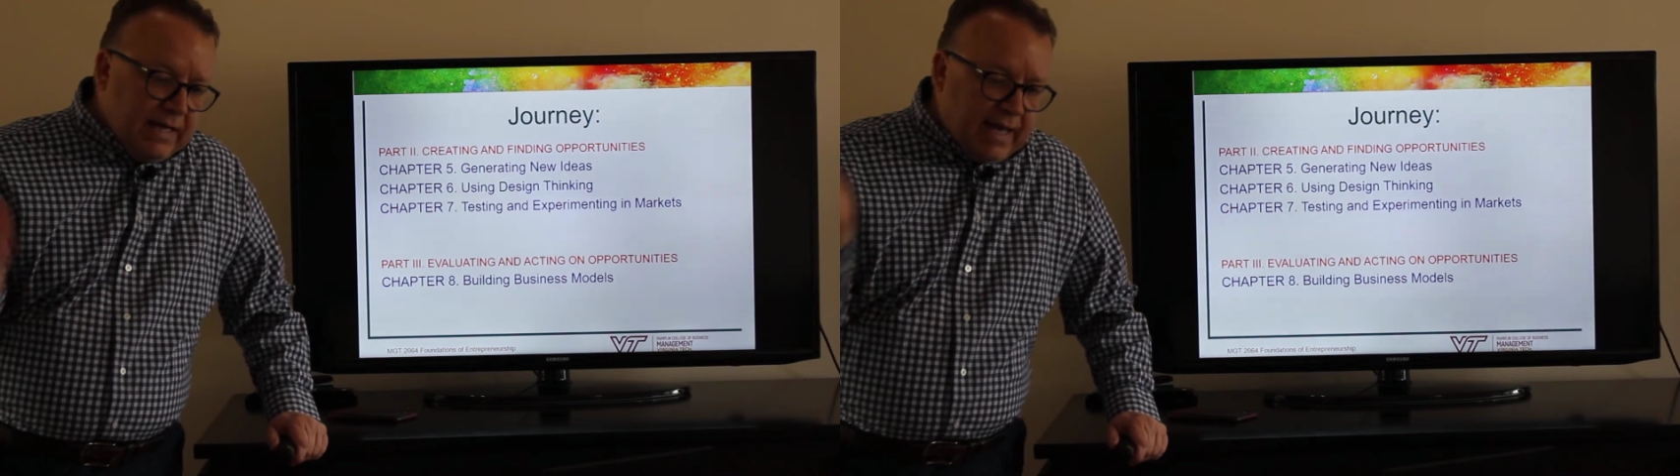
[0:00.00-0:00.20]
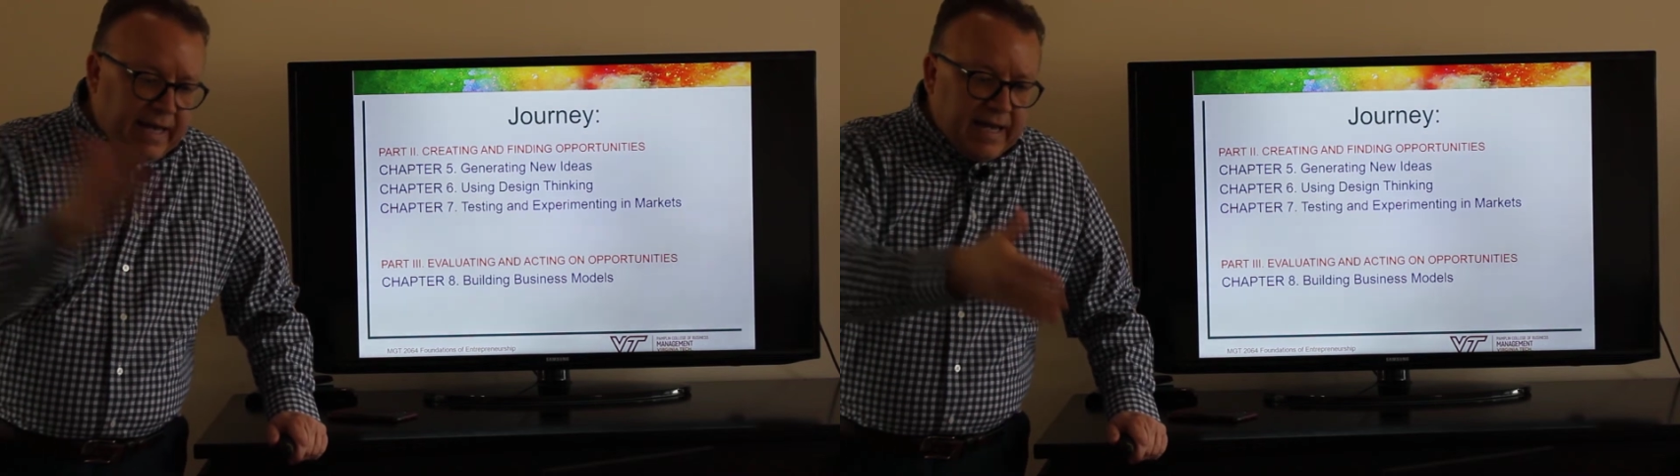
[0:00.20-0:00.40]

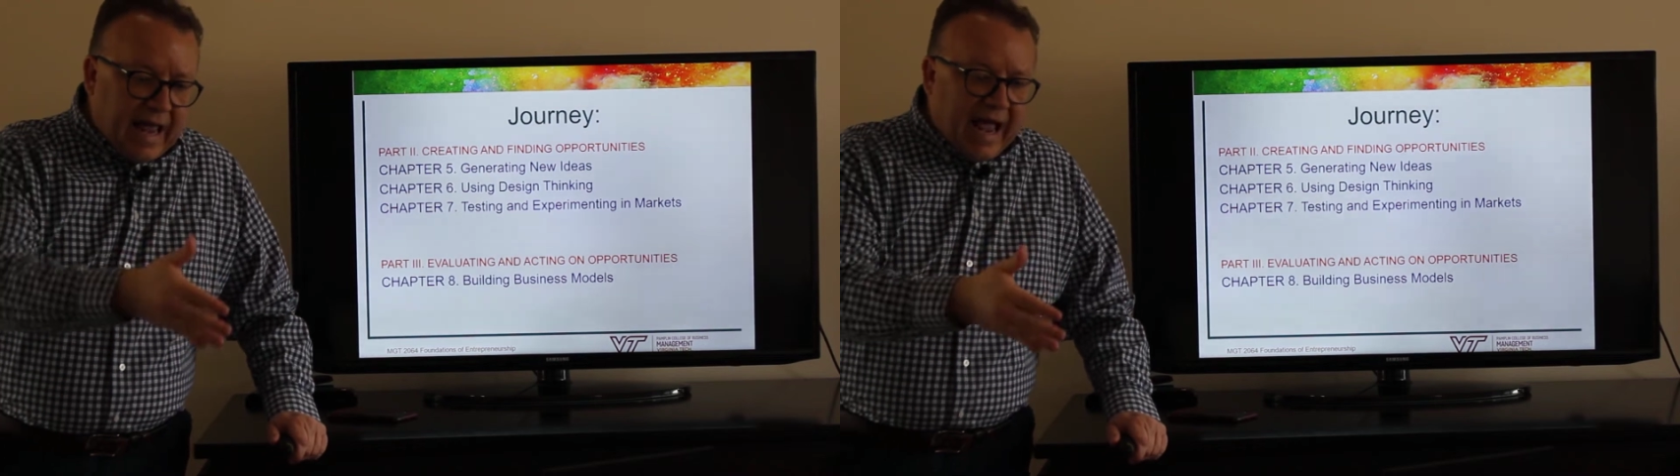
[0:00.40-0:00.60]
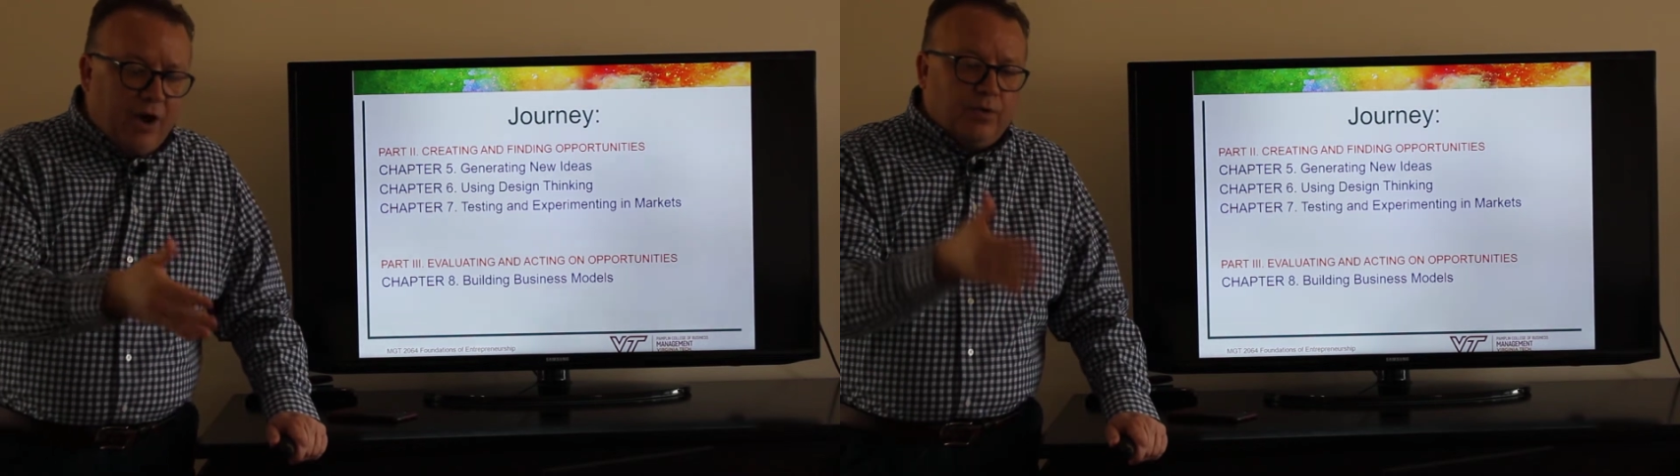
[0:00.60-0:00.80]
getting
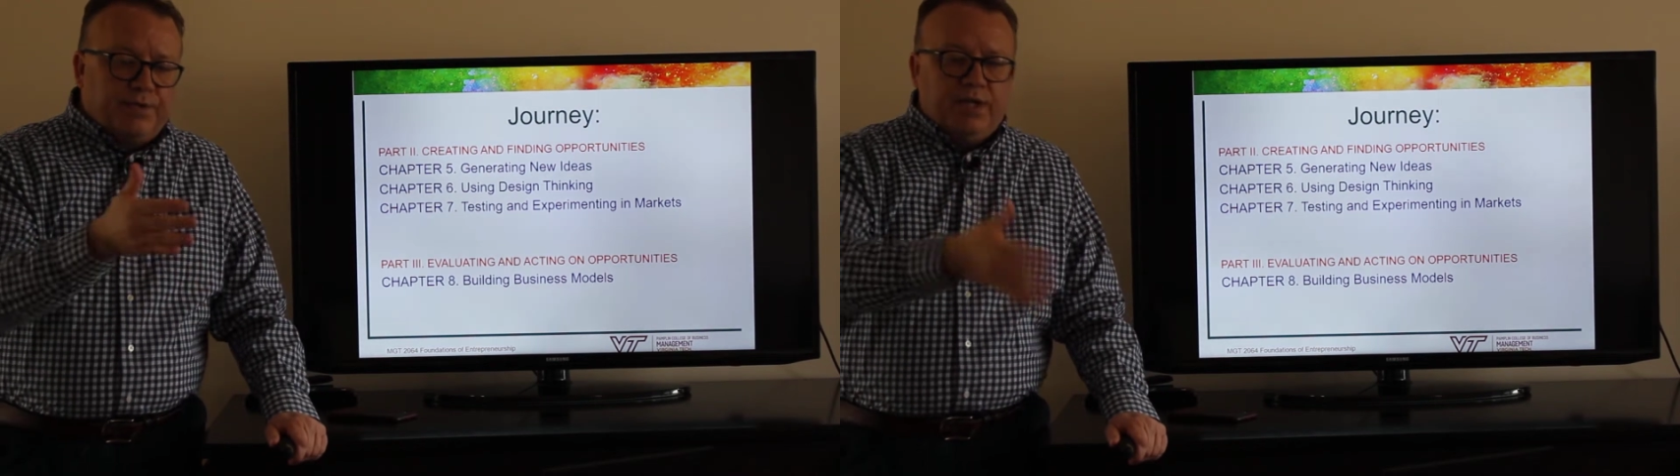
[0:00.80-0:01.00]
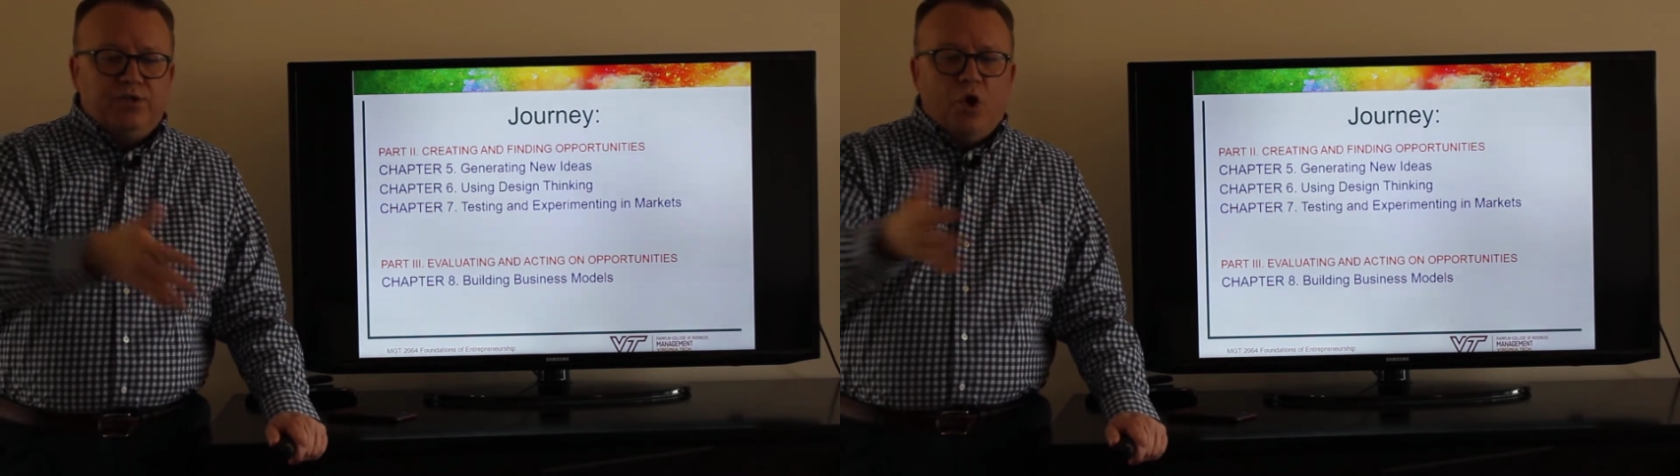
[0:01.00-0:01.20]

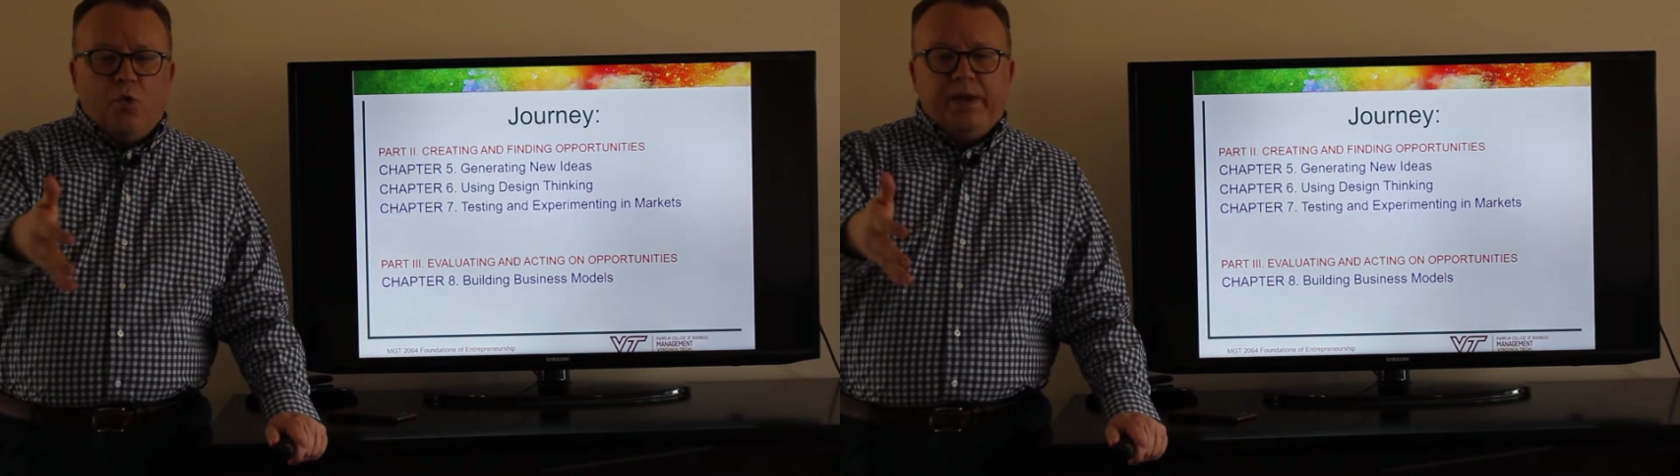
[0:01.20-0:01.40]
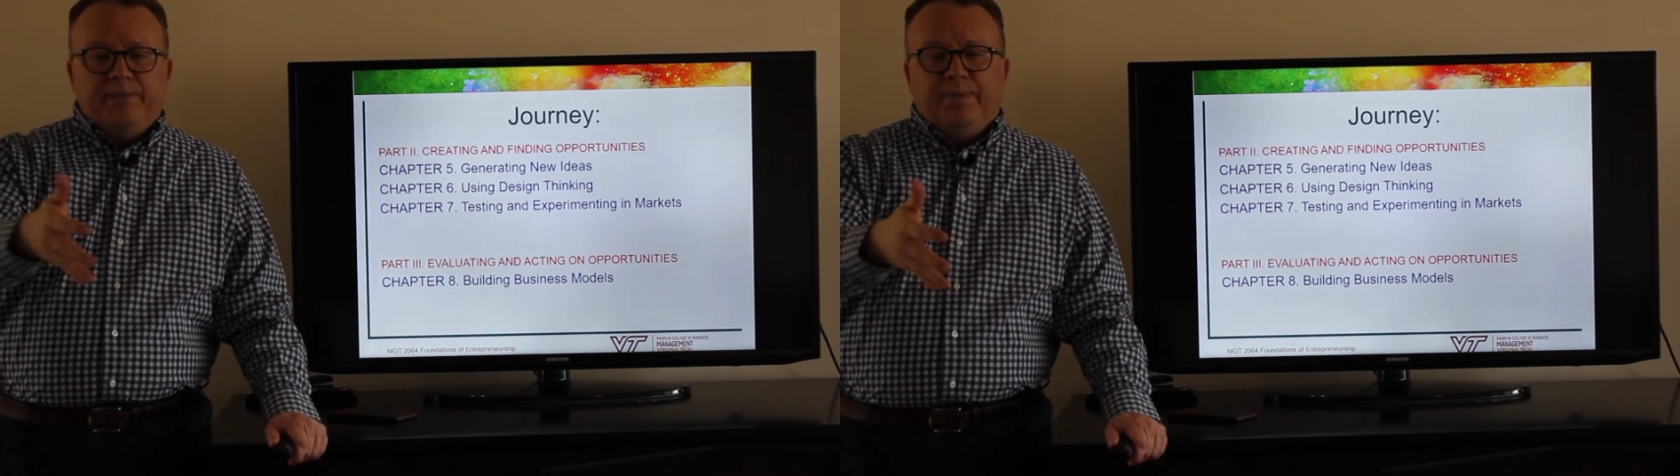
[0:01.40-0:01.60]
out and knowing